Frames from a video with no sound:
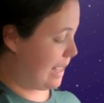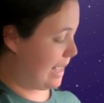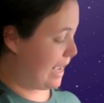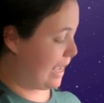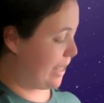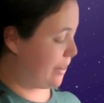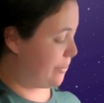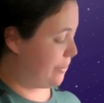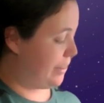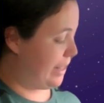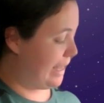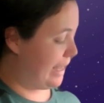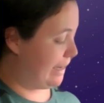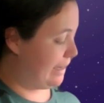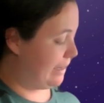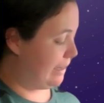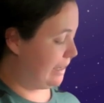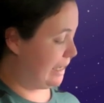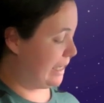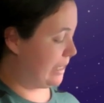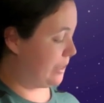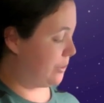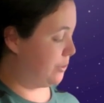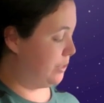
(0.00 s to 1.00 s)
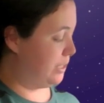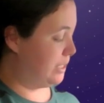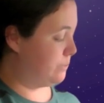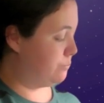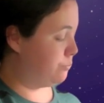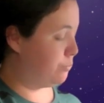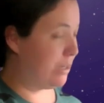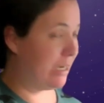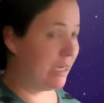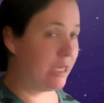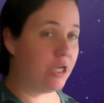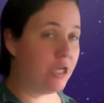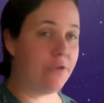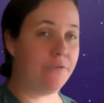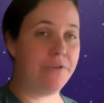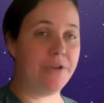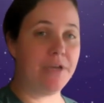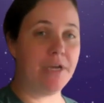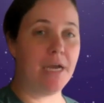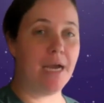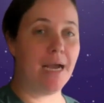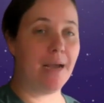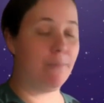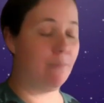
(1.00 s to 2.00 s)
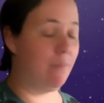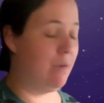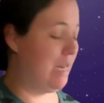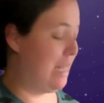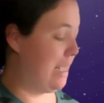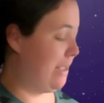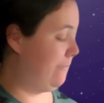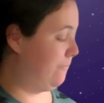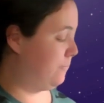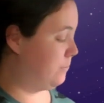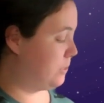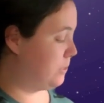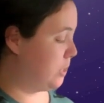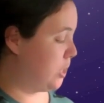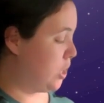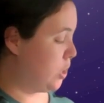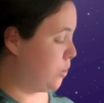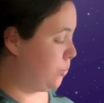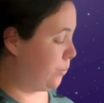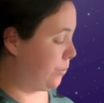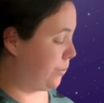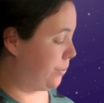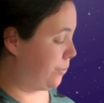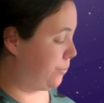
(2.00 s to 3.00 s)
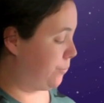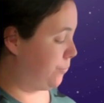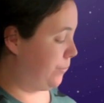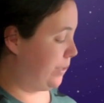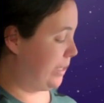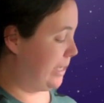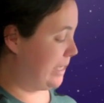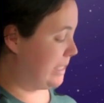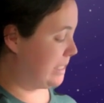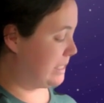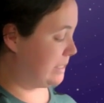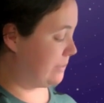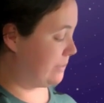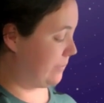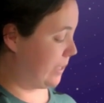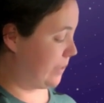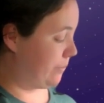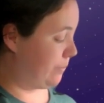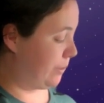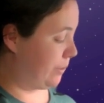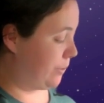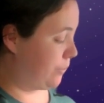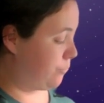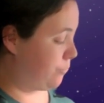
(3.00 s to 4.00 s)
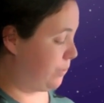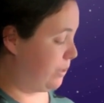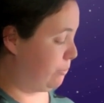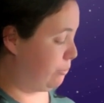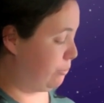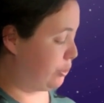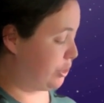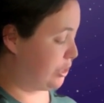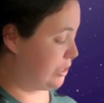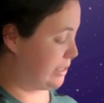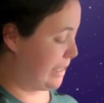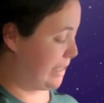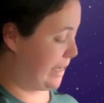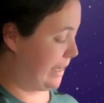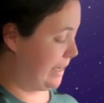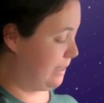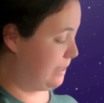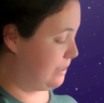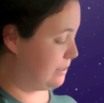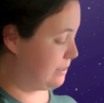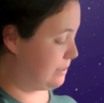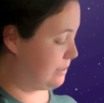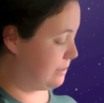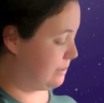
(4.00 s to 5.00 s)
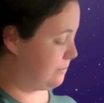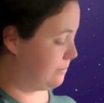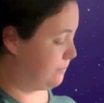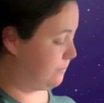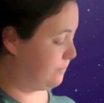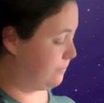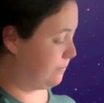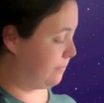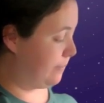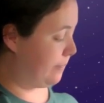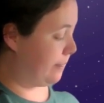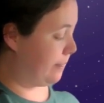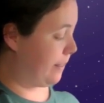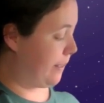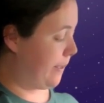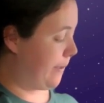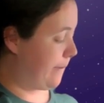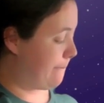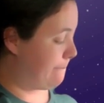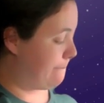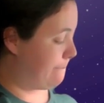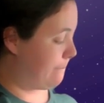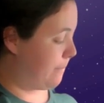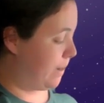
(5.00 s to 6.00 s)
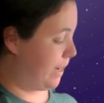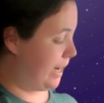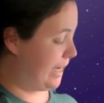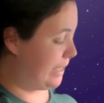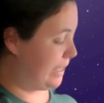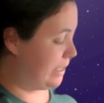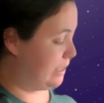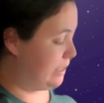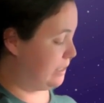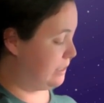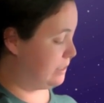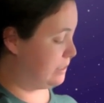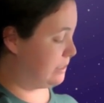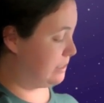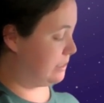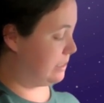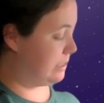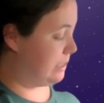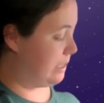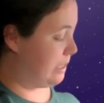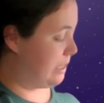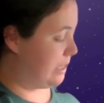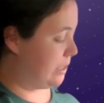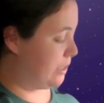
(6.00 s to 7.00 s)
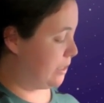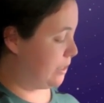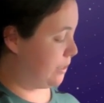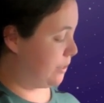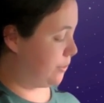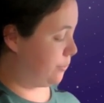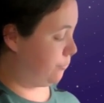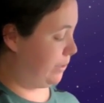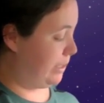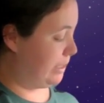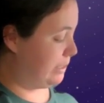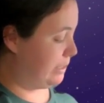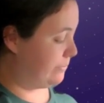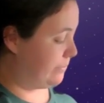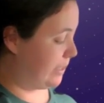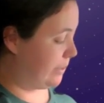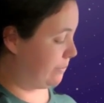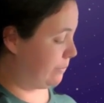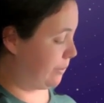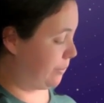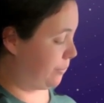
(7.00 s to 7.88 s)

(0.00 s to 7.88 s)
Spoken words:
And then in this bracket over here, I'm left with 3x divided by 3, which is x, minus 3 divided by